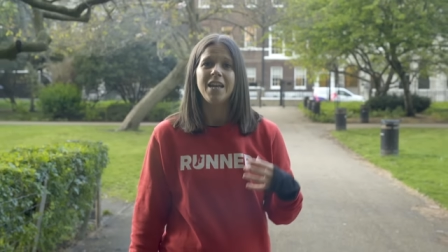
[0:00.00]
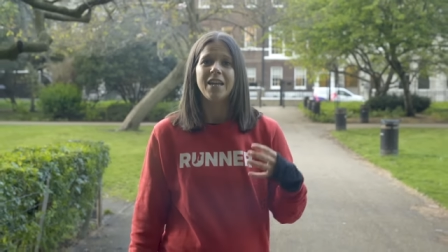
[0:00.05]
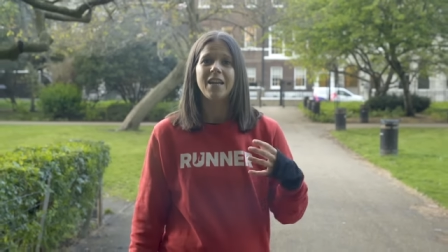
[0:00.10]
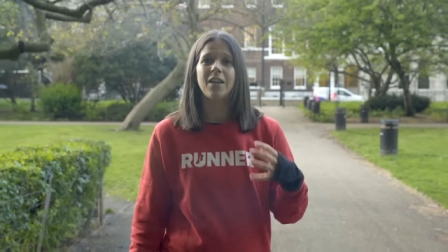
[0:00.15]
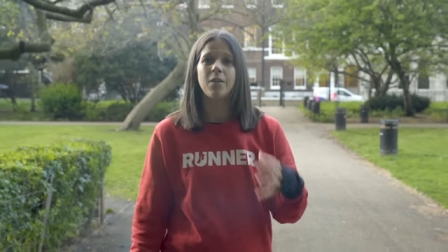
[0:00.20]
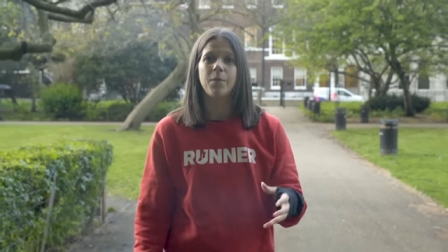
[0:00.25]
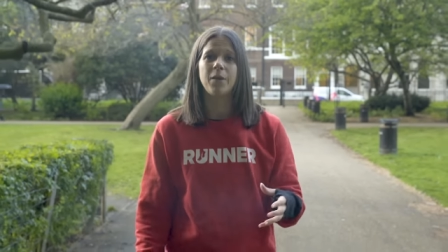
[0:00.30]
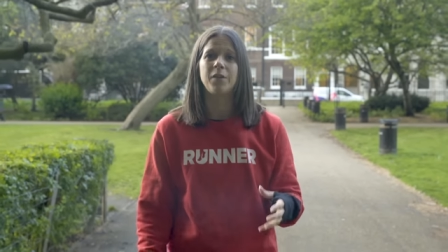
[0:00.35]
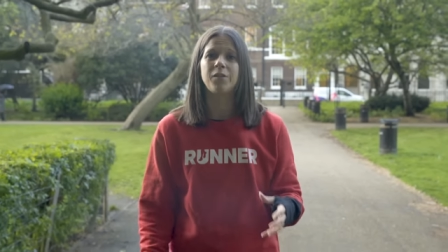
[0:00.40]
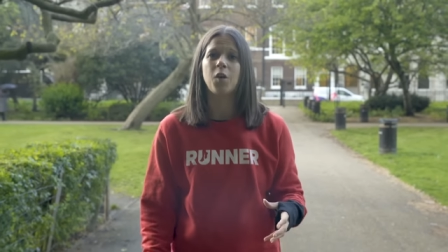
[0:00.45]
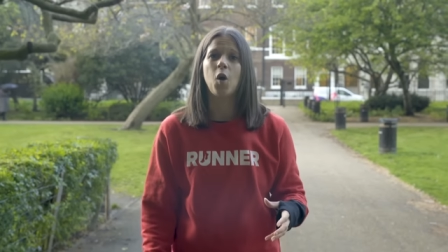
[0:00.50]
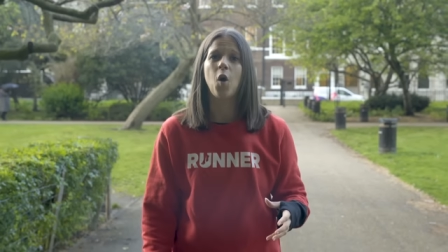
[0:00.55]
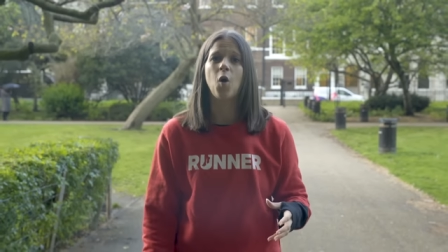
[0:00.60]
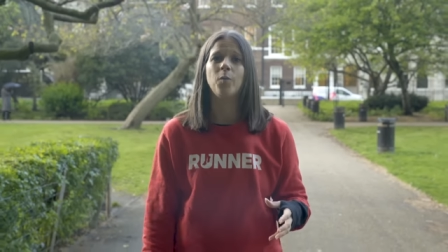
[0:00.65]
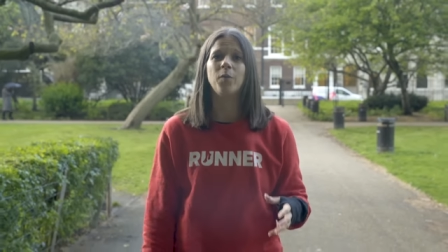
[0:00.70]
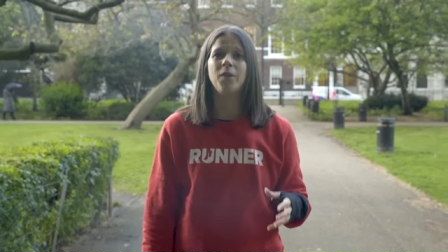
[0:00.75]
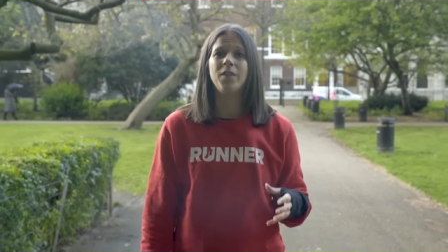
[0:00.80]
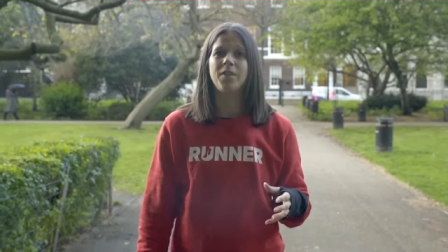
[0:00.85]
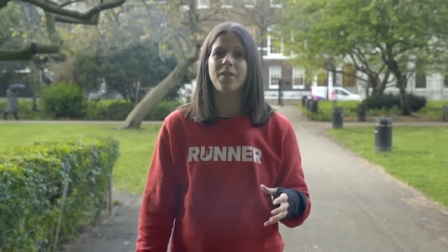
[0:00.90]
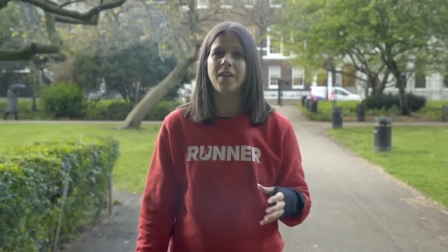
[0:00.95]
Now, the most
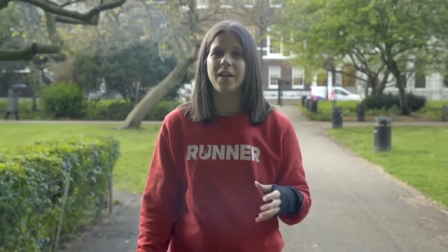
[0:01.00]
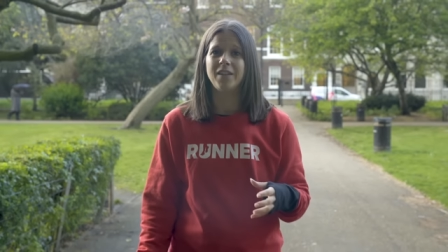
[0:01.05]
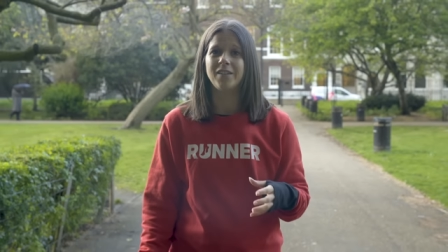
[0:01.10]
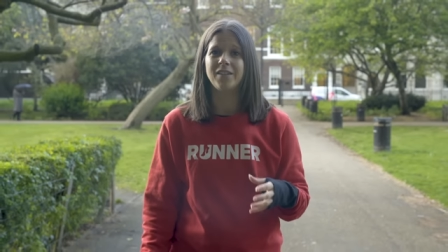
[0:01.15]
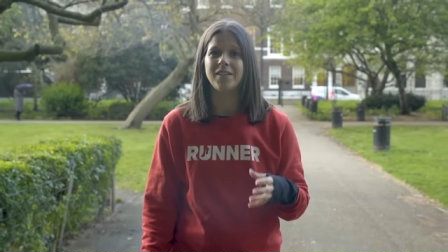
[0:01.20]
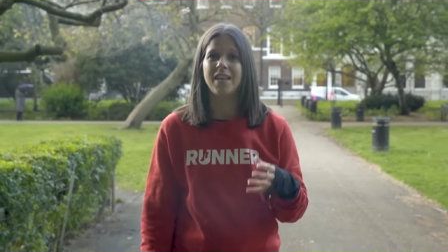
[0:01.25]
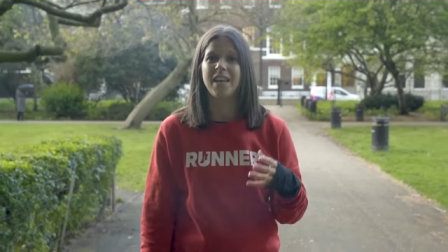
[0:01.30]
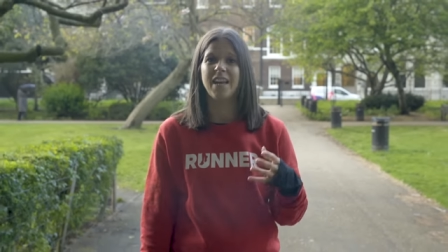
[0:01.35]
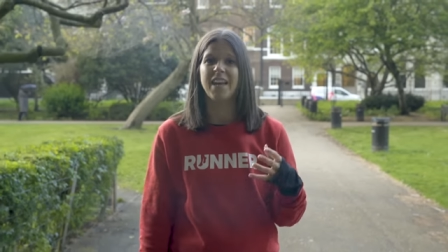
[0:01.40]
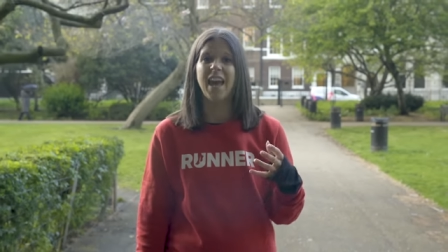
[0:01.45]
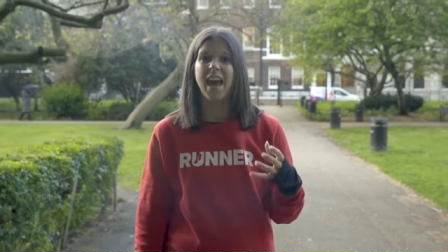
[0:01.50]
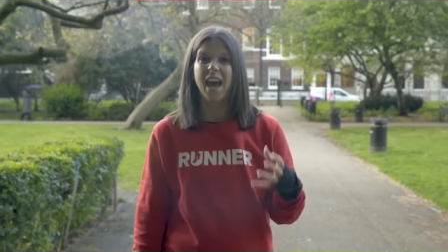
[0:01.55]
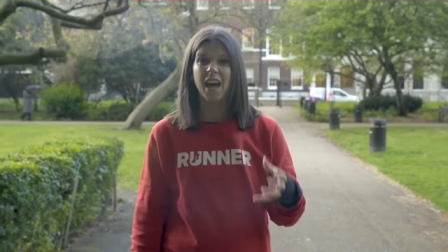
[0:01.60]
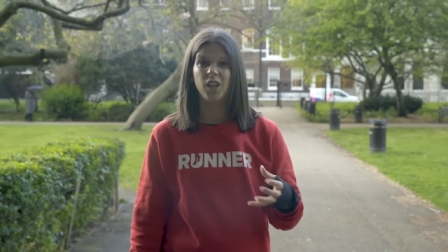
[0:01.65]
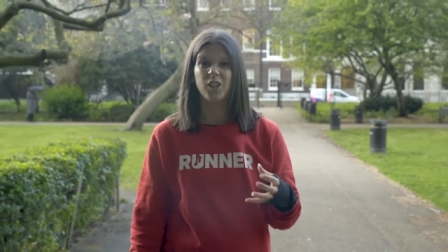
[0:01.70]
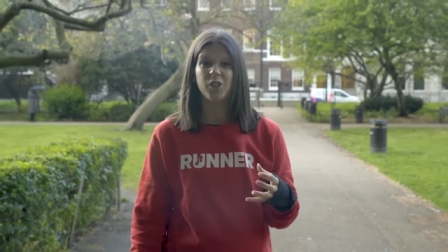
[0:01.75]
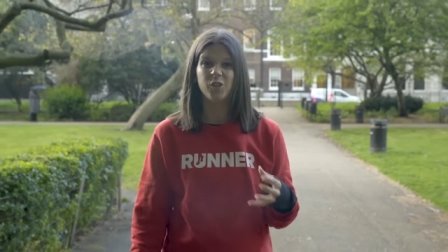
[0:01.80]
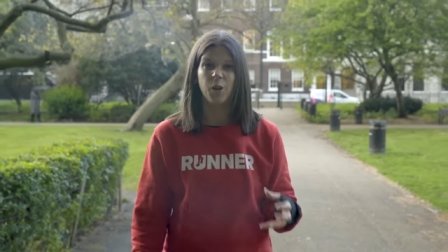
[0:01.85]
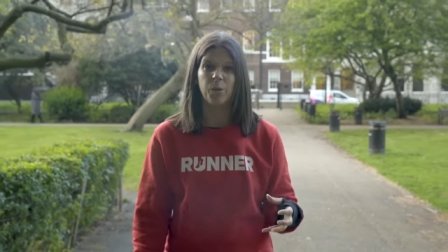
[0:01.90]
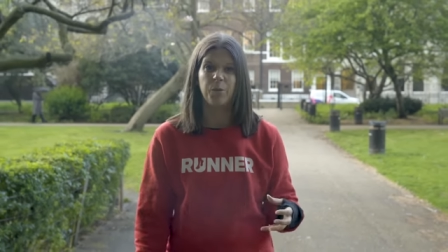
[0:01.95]
common things that
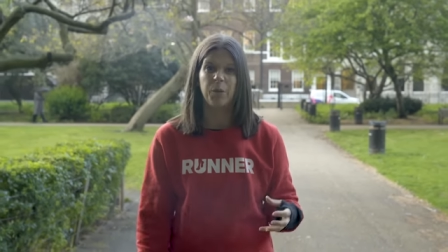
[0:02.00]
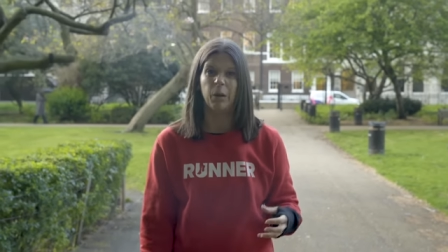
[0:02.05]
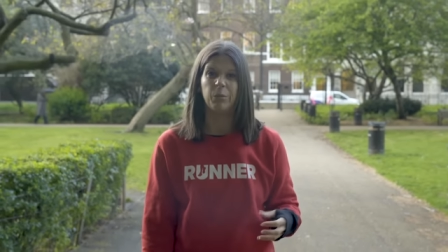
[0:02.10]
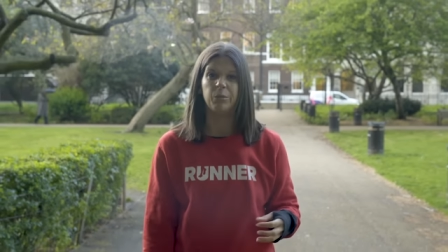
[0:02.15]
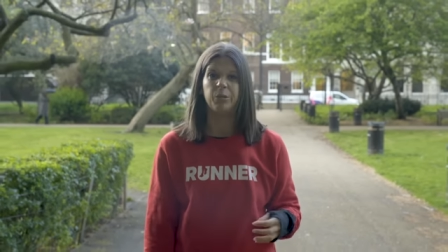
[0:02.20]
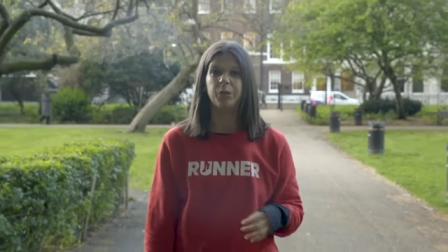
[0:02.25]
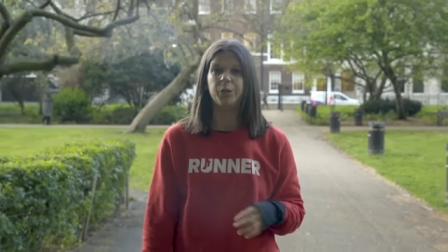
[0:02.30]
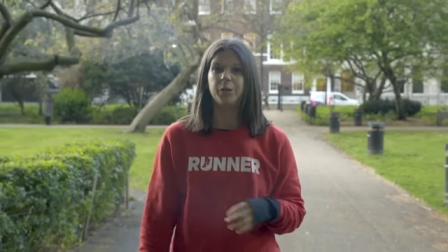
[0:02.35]
can crop up